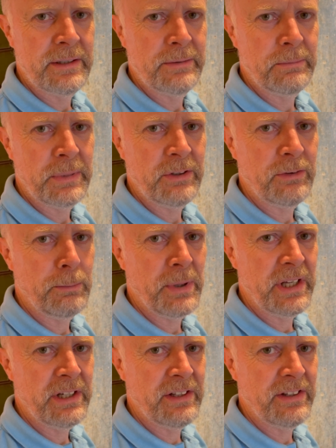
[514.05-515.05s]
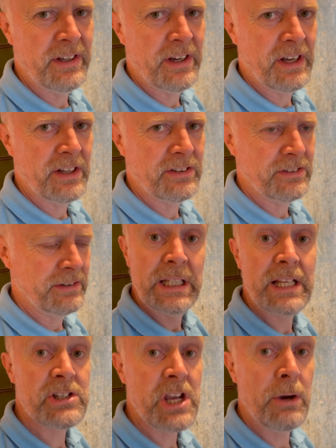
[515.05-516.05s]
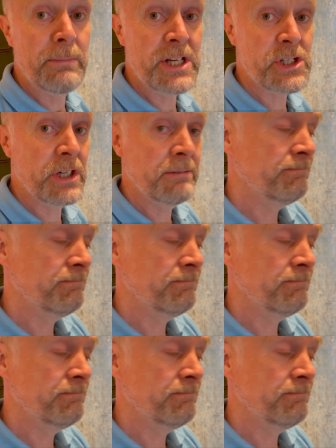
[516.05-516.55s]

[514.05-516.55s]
But it's a pain in the ass. Let's go measure.